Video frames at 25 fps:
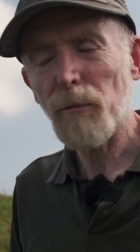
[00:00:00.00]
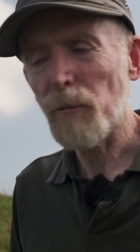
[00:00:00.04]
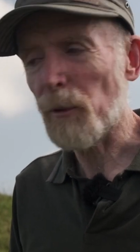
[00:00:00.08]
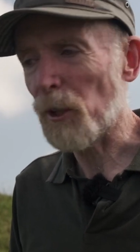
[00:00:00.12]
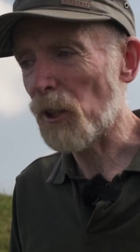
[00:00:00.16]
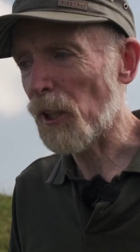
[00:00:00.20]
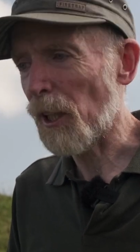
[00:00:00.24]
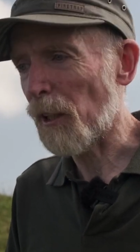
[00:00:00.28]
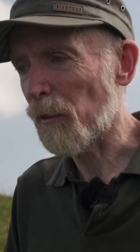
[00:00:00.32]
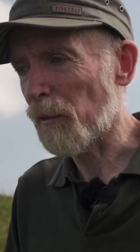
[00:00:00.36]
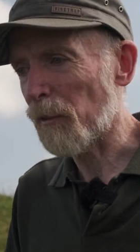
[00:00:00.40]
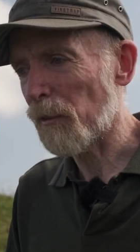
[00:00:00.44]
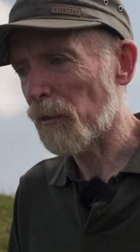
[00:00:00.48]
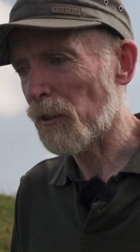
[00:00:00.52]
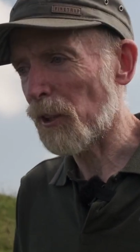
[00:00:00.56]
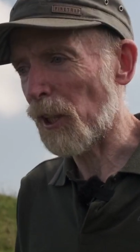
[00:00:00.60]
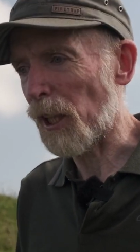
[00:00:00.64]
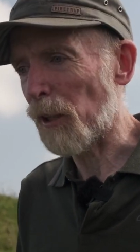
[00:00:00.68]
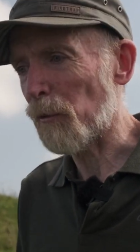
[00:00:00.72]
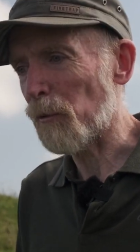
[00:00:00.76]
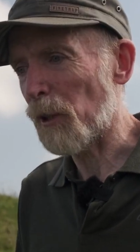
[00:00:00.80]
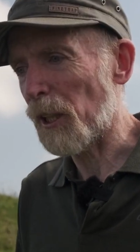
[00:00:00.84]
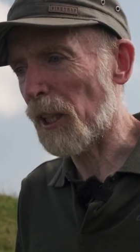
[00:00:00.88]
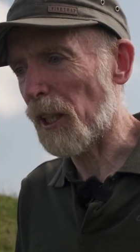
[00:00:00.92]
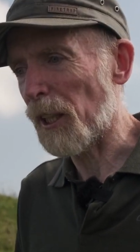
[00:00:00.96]
which have
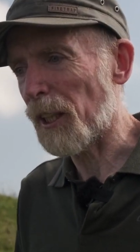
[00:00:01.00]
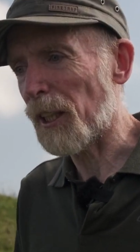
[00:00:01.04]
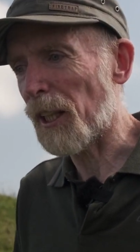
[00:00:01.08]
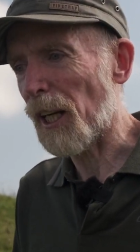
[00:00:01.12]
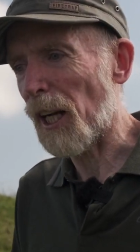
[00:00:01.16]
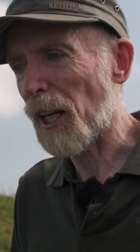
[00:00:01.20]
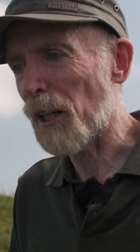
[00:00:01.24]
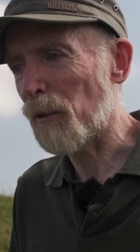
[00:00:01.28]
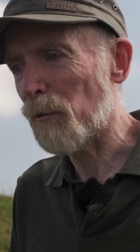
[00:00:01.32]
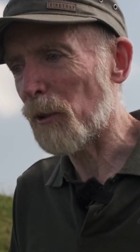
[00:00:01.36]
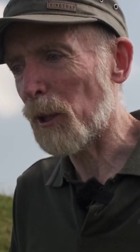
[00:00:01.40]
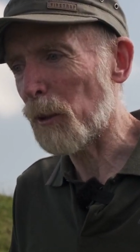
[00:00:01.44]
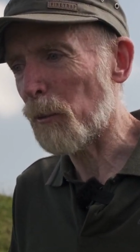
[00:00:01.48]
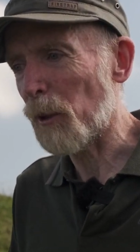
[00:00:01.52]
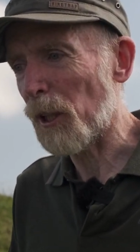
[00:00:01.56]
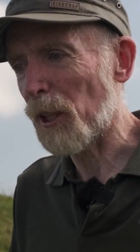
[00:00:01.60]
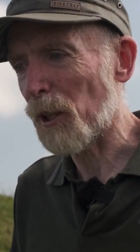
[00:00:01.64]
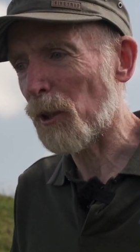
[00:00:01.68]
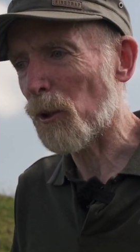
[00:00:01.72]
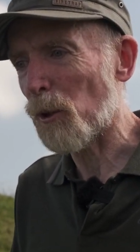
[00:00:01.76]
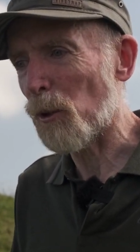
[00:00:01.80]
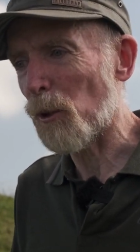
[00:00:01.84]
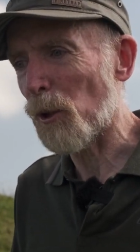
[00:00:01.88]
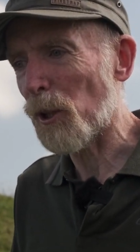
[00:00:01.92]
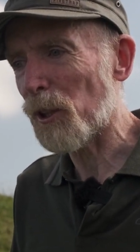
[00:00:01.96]
generally a gallery with a
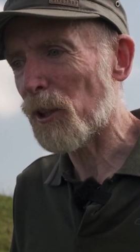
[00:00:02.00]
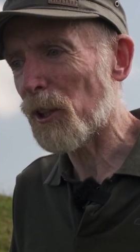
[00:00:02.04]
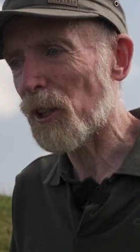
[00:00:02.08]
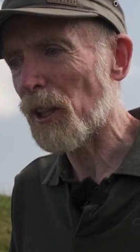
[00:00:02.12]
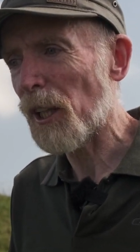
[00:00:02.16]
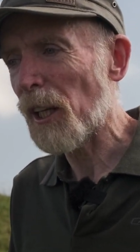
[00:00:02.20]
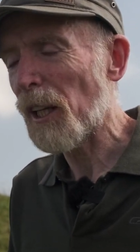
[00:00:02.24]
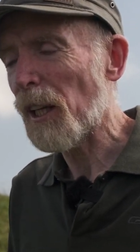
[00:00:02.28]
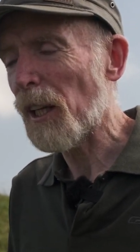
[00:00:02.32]
court,